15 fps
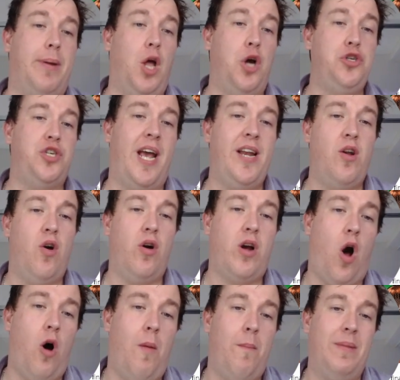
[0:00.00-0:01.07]
blockchain dot
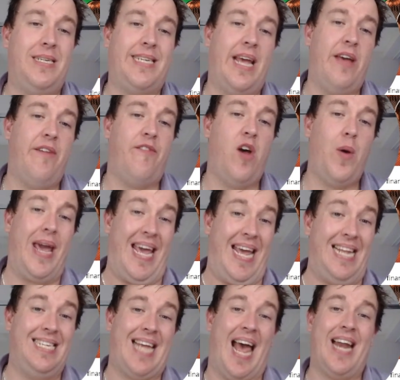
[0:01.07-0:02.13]
com C F O
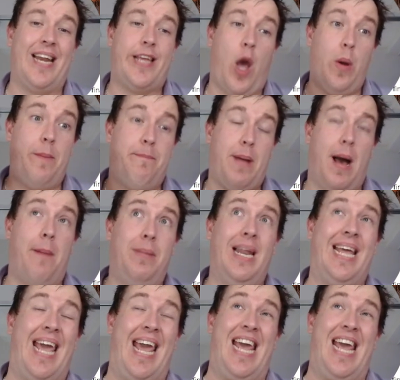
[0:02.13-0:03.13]
hints at going public